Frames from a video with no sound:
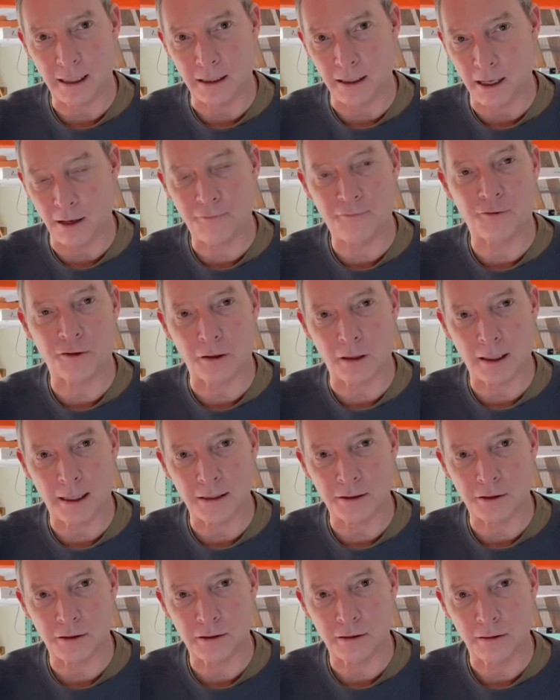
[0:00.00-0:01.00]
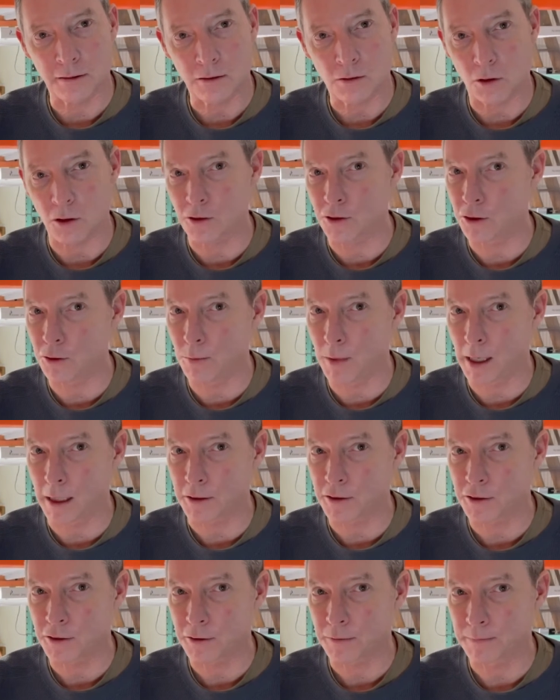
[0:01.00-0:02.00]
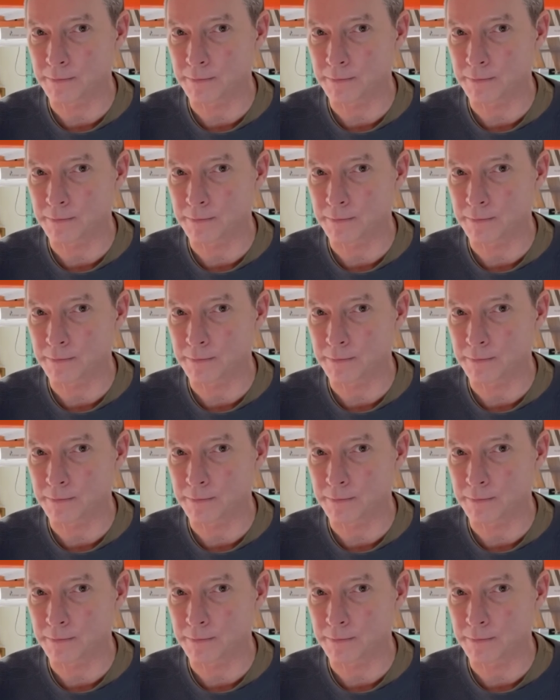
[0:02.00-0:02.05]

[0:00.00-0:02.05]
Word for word: enough fertilizer or too much.